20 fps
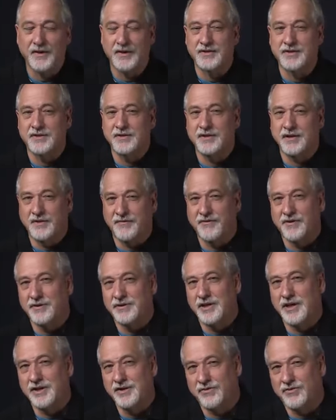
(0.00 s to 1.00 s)
that's different
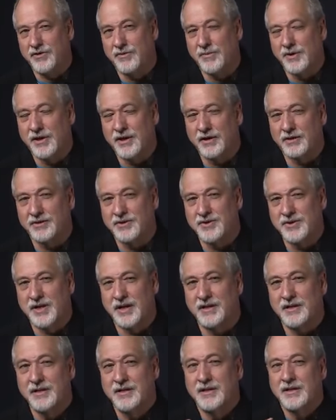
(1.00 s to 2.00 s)
than your normal character
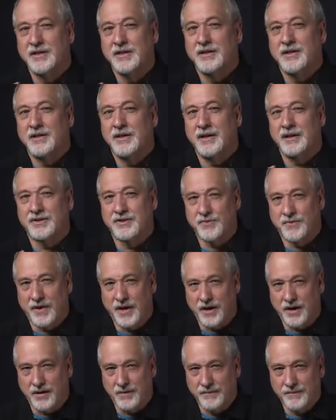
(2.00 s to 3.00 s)
set, it's
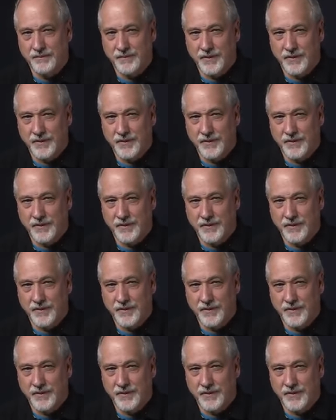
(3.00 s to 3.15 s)
rare.